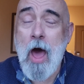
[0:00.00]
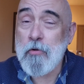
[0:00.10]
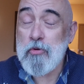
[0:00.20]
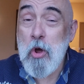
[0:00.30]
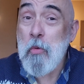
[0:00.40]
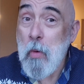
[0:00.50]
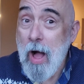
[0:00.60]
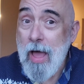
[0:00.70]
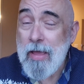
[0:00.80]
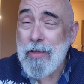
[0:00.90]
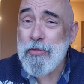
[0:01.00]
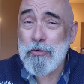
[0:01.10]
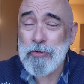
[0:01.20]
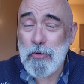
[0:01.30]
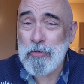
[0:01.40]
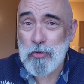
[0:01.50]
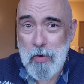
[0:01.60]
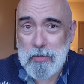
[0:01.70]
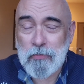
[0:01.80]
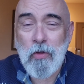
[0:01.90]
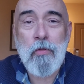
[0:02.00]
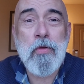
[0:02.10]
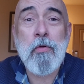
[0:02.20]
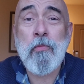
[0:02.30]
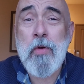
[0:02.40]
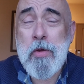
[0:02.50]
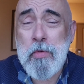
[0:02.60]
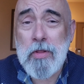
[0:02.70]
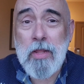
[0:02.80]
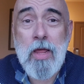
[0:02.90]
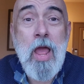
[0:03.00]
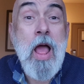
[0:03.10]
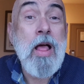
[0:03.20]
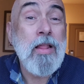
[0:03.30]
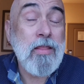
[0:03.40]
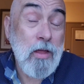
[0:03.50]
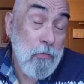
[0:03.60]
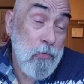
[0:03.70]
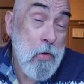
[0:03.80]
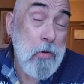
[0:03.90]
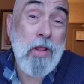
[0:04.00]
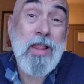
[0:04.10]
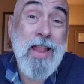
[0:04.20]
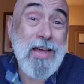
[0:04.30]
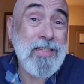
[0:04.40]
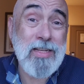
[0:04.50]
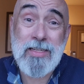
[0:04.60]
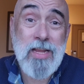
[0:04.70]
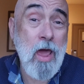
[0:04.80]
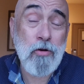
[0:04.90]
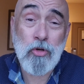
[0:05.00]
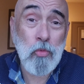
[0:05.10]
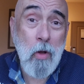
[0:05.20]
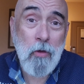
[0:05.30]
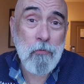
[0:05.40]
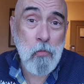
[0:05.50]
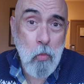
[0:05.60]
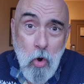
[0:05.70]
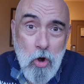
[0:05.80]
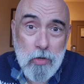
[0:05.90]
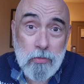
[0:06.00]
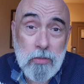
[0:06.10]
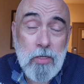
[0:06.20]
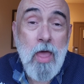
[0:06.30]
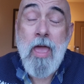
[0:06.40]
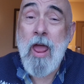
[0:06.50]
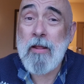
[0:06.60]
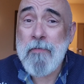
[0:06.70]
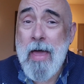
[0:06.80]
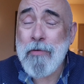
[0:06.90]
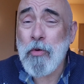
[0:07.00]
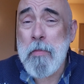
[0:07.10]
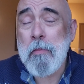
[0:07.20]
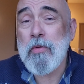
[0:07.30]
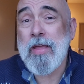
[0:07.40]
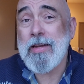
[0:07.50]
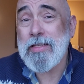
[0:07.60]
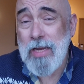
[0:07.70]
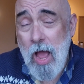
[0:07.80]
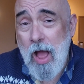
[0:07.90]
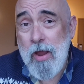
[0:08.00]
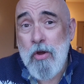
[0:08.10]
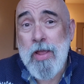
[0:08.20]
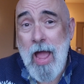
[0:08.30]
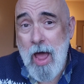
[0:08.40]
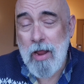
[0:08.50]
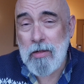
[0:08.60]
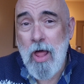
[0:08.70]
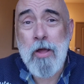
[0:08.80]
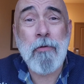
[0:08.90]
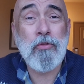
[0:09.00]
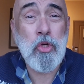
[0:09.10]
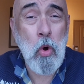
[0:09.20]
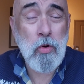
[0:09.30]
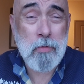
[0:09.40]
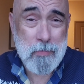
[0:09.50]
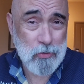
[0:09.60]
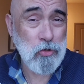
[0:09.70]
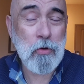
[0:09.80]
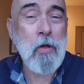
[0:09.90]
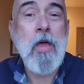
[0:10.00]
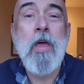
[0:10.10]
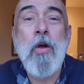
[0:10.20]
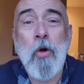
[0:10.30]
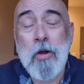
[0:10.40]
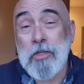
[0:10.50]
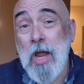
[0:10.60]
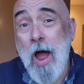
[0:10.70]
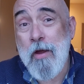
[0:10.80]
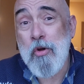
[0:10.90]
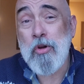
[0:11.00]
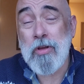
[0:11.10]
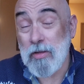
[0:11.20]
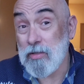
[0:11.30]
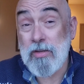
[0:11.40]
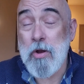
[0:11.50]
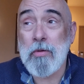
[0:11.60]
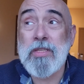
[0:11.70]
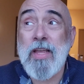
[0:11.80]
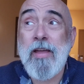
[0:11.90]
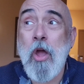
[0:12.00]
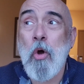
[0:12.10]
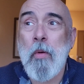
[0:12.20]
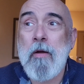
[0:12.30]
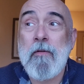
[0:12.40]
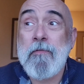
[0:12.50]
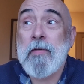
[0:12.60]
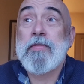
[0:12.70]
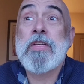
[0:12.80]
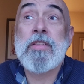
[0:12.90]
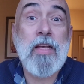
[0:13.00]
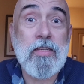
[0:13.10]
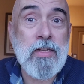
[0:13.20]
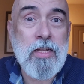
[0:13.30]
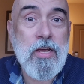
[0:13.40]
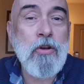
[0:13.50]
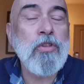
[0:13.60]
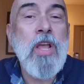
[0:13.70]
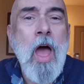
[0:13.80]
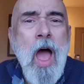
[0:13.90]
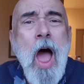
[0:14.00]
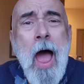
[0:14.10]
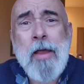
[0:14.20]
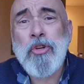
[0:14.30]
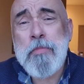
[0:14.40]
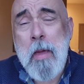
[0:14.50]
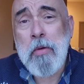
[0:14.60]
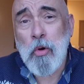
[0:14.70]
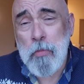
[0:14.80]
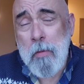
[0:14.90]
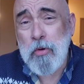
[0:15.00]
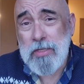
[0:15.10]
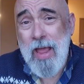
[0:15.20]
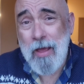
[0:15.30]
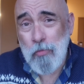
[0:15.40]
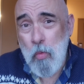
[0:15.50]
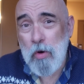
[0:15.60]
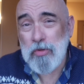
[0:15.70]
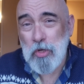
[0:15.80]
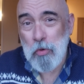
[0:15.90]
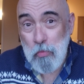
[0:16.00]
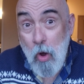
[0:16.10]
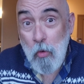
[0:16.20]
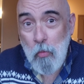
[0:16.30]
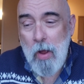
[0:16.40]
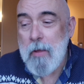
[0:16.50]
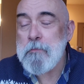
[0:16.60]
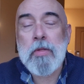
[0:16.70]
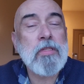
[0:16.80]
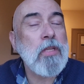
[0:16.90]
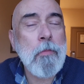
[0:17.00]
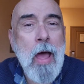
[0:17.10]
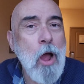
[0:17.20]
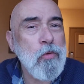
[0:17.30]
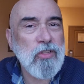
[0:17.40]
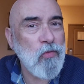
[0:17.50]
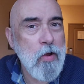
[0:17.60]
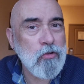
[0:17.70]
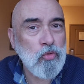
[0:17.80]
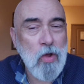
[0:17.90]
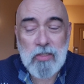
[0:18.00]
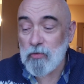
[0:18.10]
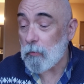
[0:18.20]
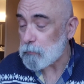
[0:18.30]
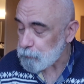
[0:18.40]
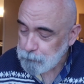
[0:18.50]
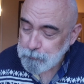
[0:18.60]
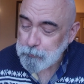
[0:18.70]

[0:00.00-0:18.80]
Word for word: I don't know why they're so stressful. They're frequently they're frequently less than 10 or 12 words. And if I can remember the entire catalog of Joni Mitchell, her entire, you know, singing career of 50, 60 years, I should be able to remember 10 words in a row, right? But somehow it's very stressful.